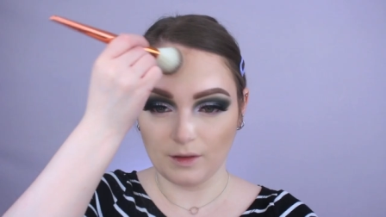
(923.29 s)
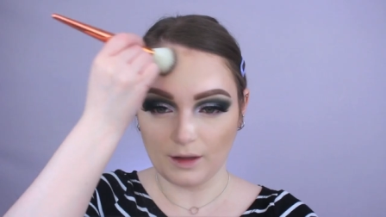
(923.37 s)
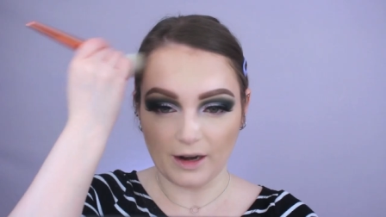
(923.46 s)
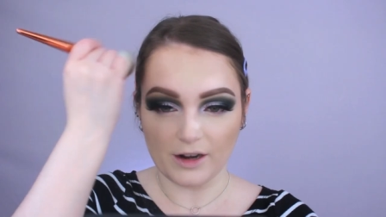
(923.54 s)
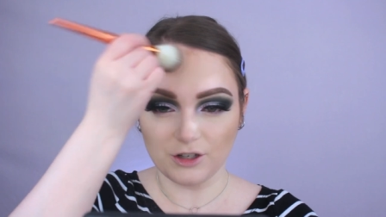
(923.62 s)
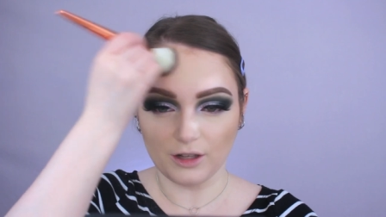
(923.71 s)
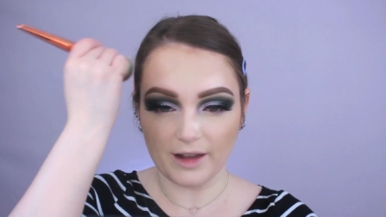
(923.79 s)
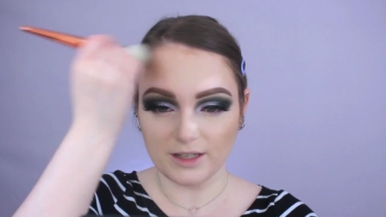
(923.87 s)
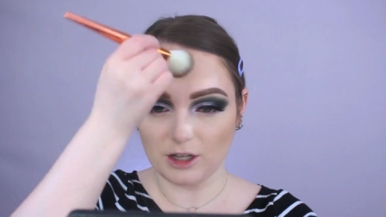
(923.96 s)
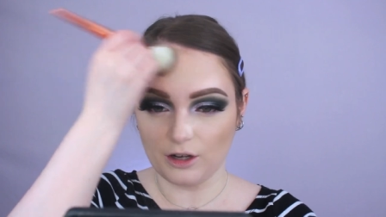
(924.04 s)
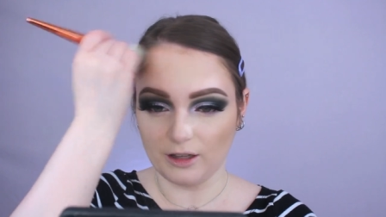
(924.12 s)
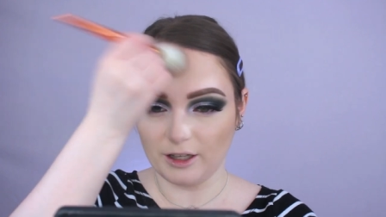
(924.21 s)
And I do like
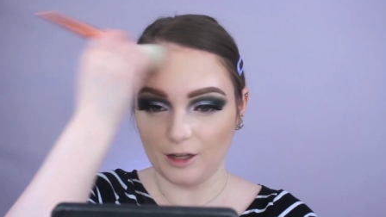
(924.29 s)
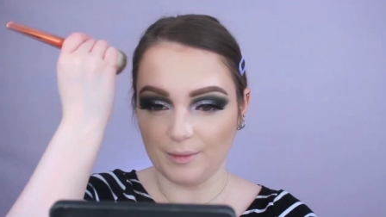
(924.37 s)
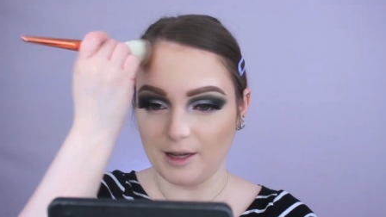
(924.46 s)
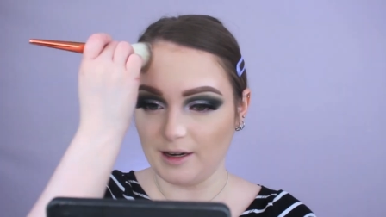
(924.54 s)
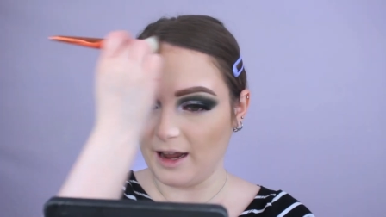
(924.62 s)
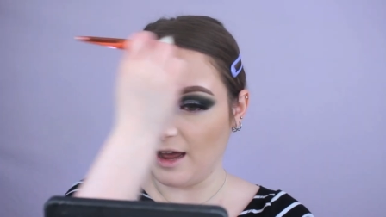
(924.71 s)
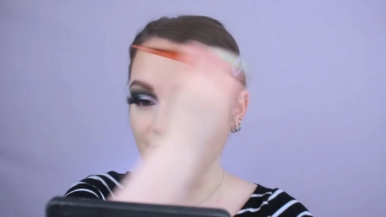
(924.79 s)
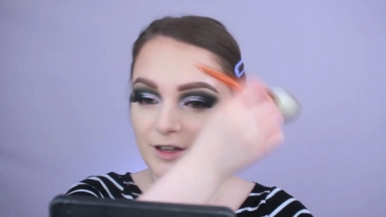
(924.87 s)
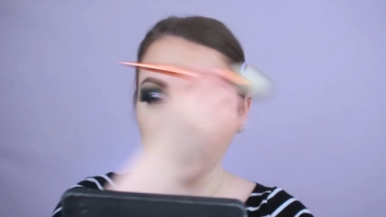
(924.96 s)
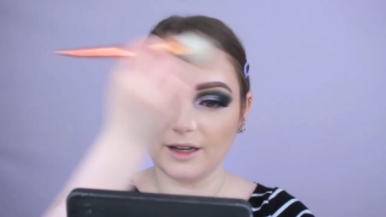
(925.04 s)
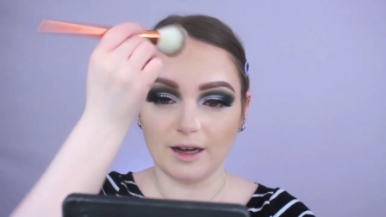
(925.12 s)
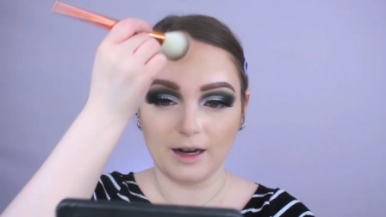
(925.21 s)
to go a little bit
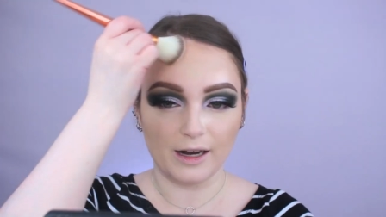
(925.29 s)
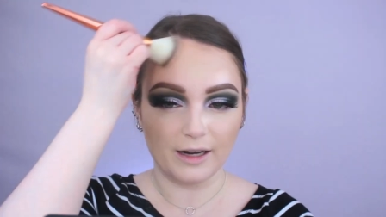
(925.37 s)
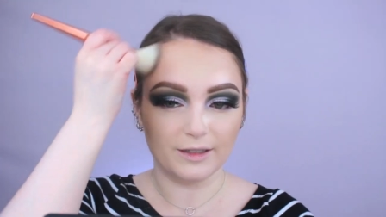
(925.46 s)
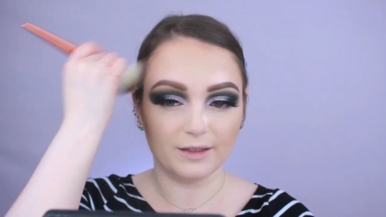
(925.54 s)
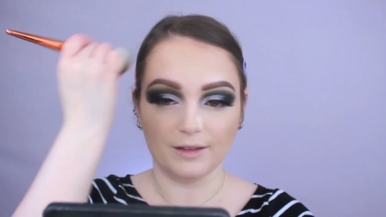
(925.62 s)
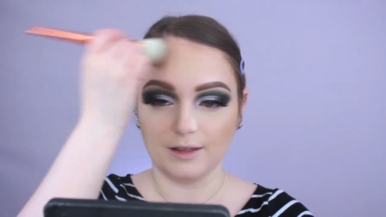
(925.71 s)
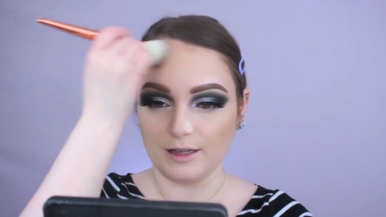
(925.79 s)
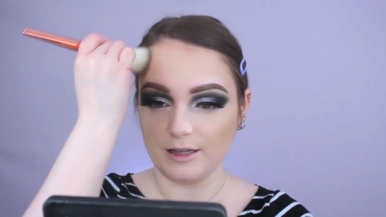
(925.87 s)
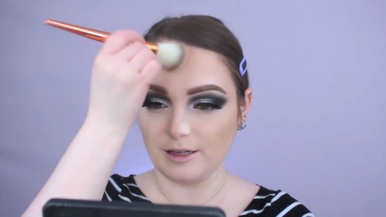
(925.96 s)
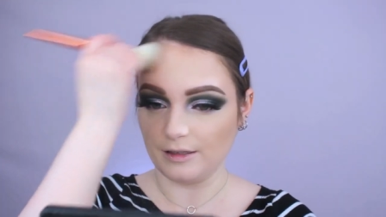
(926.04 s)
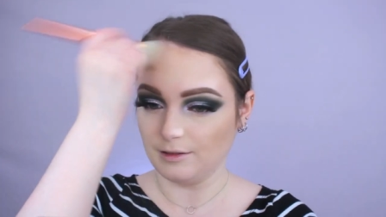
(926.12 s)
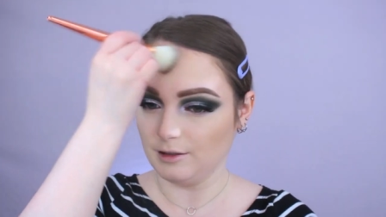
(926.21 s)
heavy on
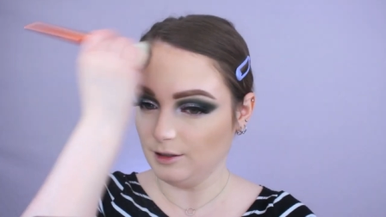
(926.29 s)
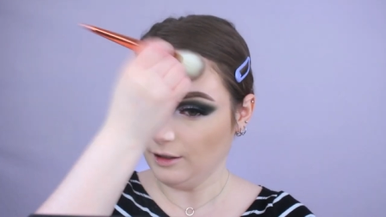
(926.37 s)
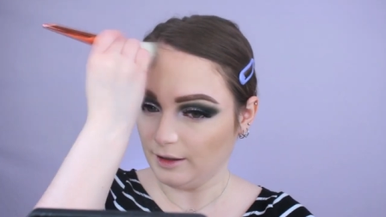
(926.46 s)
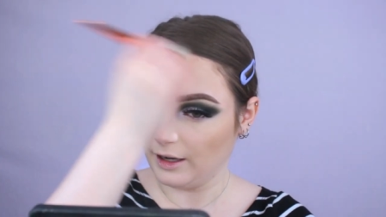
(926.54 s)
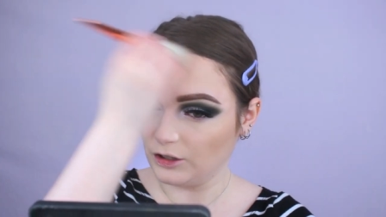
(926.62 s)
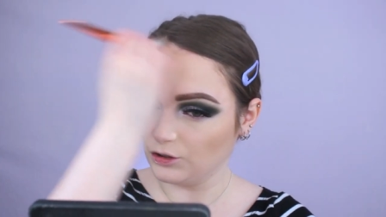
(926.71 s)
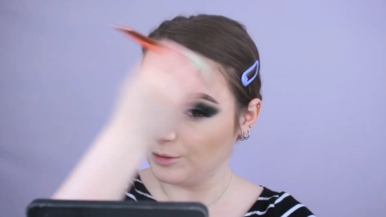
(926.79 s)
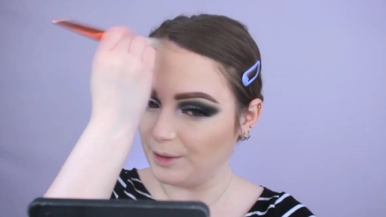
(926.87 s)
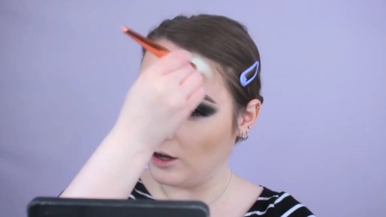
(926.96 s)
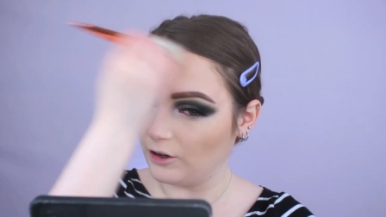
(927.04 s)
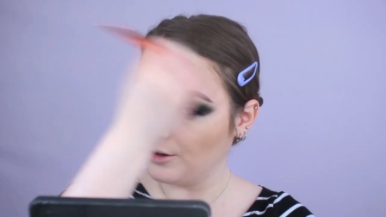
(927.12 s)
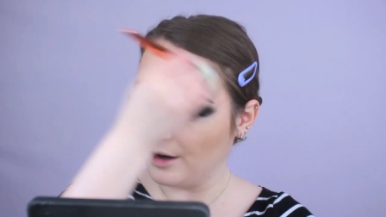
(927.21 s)
the contour
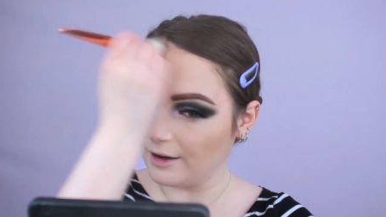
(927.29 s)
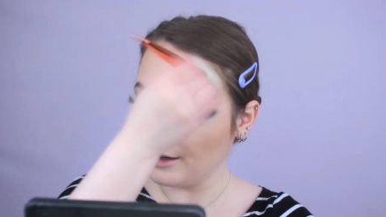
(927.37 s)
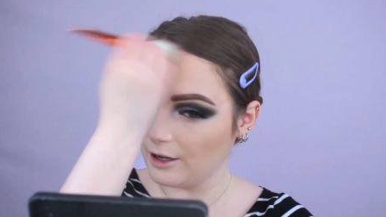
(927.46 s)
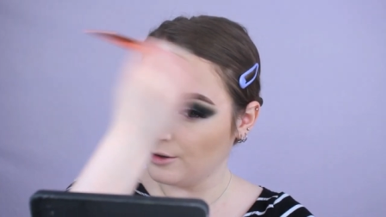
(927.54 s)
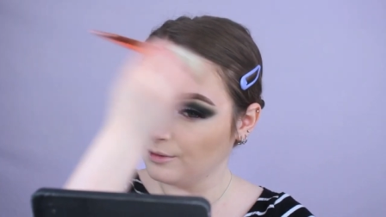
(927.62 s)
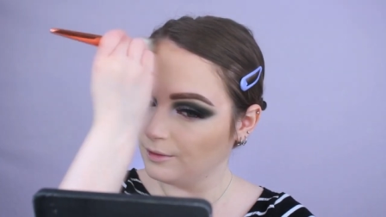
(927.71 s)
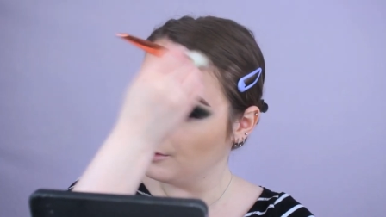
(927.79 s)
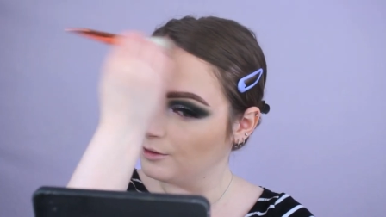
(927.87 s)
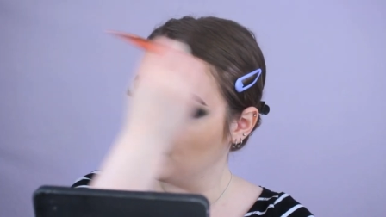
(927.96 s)
powder right now,